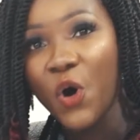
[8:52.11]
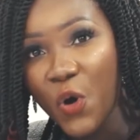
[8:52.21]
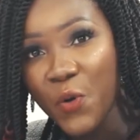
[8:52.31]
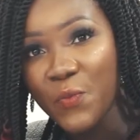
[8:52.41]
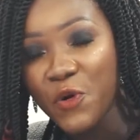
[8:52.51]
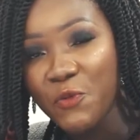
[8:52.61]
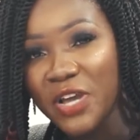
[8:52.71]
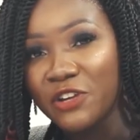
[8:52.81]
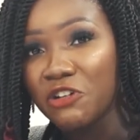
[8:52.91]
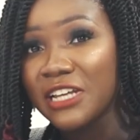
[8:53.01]
home who
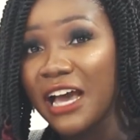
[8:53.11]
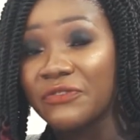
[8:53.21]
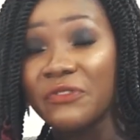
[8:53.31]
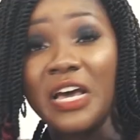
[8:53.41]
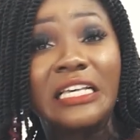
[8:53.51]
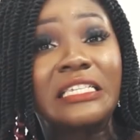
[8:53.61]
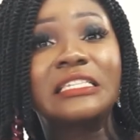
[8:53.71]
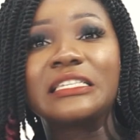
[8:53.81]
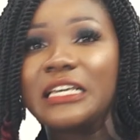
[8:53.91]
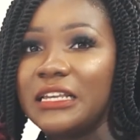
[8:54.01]
may not have
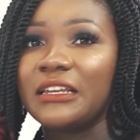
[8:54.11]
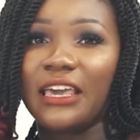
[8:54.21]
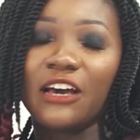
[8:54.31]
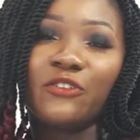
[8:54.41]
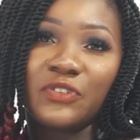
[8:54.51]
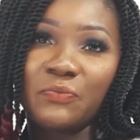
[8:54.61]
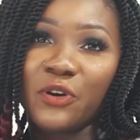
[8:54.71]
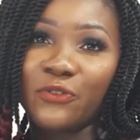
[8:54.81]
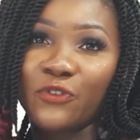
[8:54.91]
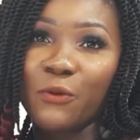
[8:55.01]
seen seen Kelvin
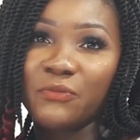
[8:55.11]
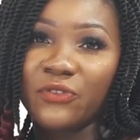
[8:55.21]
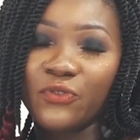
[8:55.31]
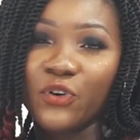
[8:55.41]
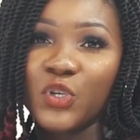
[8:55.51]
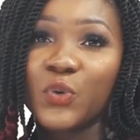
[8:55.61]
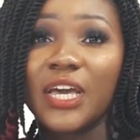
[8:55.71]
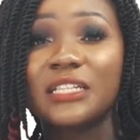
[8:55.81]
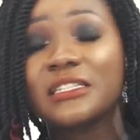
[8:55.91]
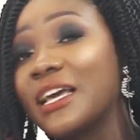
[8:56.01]
perform before, you
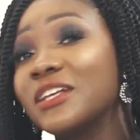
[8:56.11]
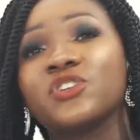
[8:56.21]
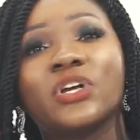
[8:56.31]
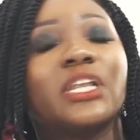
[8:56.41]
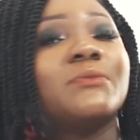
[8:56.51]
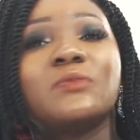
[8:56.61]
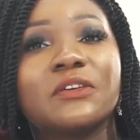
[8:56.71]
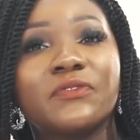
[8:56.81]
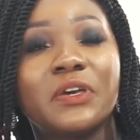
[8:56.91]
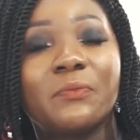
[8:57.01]
get to catch a glimpse
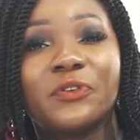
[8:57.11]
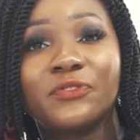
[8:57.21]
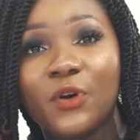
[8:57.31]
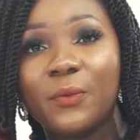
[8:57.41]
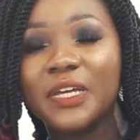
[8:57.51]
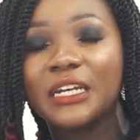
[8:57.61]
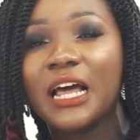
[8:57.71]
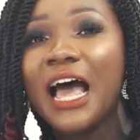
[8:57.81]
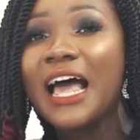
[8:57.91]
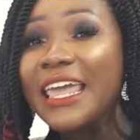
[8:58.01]
of him performing
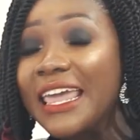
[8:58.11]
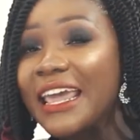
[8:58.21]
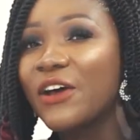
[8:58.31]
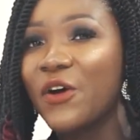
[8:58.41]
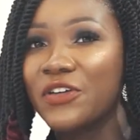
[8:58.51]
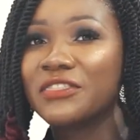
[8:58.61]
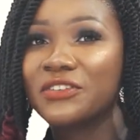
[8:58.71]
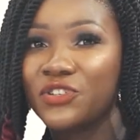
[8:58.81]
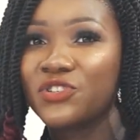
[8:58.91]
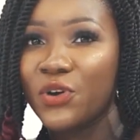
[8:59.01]
here on
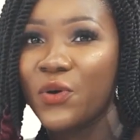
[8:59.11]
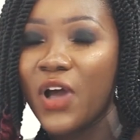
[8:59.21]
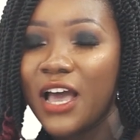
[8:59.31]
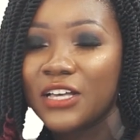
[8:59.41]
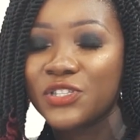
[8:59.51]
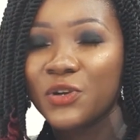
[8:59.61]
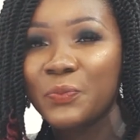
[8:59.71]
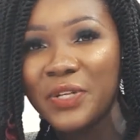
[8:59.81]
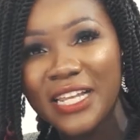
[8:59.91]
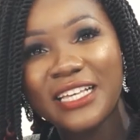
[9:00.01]
this show. So
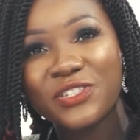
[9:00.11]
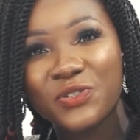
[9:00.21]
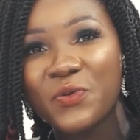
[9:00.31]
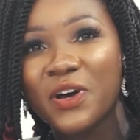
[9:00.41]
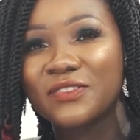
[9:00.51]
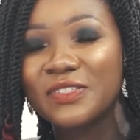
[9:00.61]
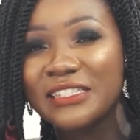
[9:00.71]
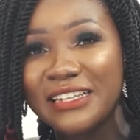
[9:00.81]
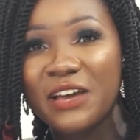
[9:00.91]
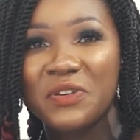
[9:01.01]
please do well to
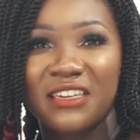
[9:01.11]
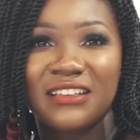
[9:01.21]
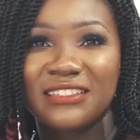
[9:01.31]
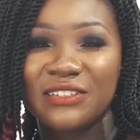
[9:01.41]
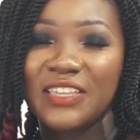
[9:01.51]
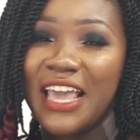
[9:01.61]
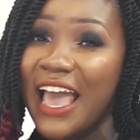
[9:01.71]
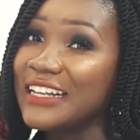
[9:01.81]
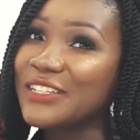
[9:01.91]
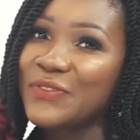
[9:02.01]
stay with us till the
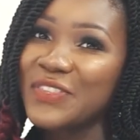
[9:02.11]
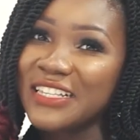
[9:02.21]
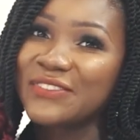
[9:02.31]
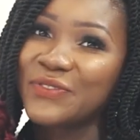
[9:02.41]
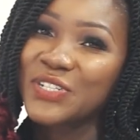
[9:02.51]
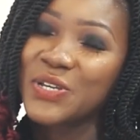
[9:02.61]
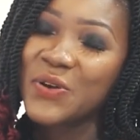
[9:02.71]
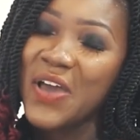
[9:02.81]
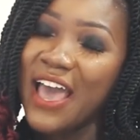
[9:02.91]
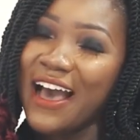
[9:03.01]
end of this
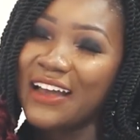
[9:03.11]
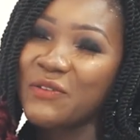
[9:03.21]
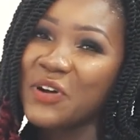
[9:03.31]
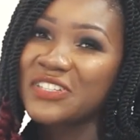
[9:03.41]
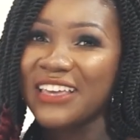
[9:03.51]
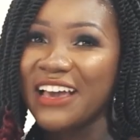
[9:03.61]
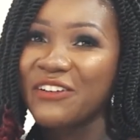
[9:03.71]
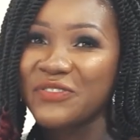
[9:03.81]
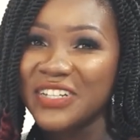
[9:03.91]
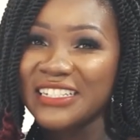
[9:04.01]
video and watch
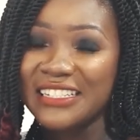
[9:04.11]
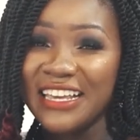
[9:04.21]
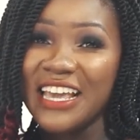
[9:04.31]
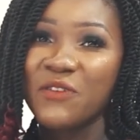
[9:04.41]
Kelvin singing